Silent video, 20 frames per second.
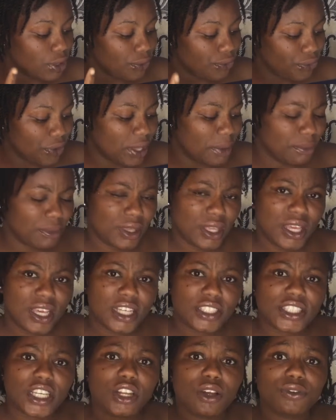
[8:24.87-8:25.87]
fame.
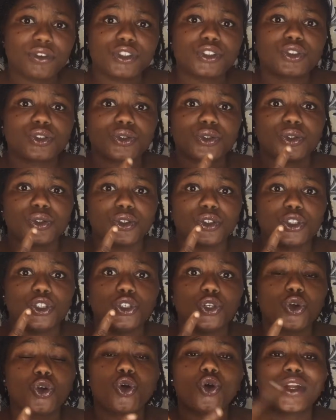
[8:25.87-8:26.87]
Instead of you to
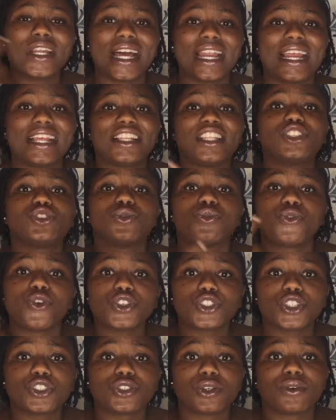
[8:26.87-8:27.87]
go directly to
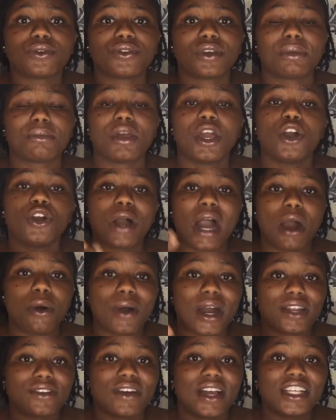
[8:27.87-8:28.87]
functions of fame, I
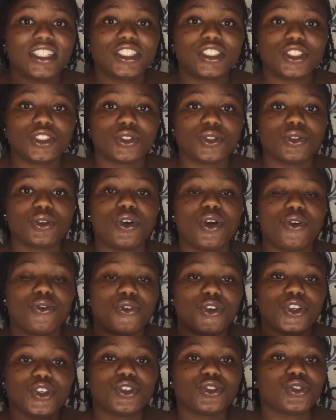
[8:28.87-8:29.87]
will advise you
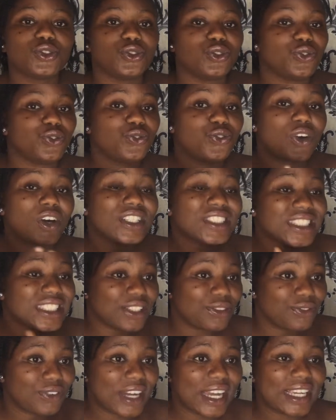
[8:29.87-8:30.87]
for you to first
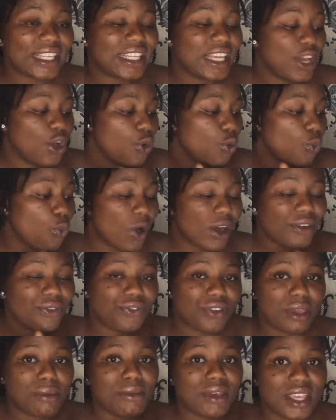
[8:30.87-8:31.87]
define
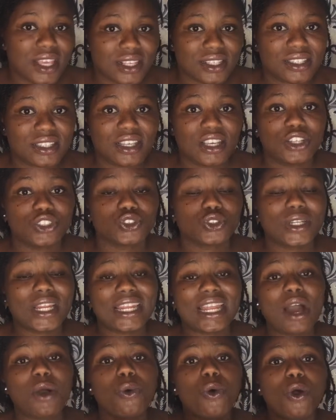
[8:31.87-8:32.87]
what fame is, so
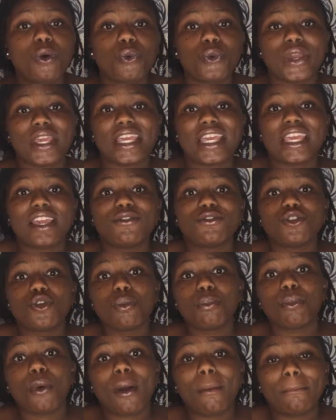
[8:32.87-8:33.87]
that one will give you
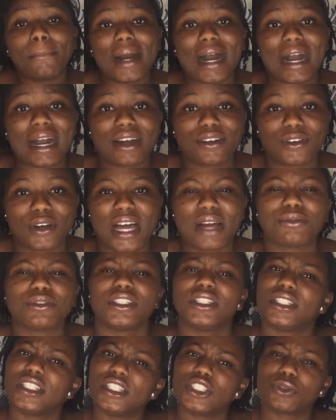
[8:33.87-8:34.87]
more mark. Or
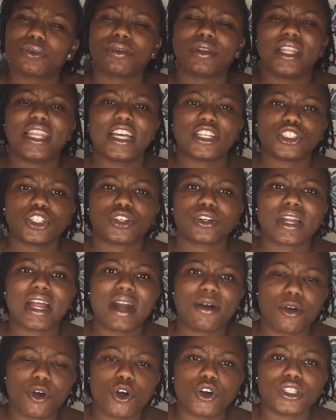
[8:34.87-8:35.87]
this lecturer
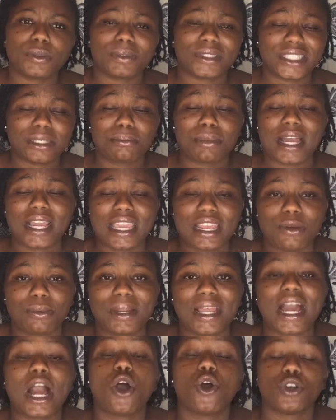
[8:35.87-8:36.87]
or the person marking will be
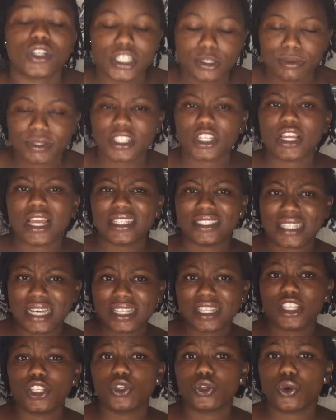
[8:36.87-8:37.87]
like, oh, this person
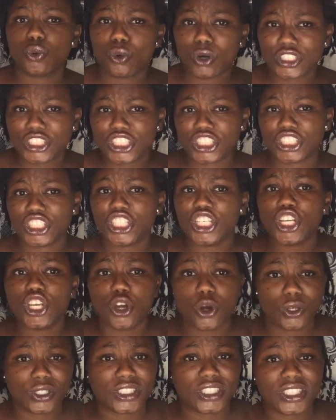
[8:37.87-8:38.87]
exactly know what he
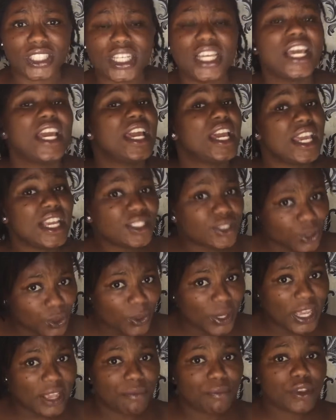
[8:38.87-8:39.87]
or she is
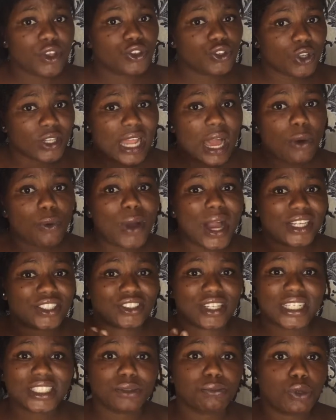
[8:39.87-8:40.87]
doing, so that will
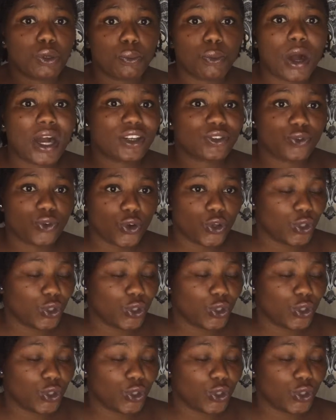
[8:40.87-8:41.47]
attract more mark for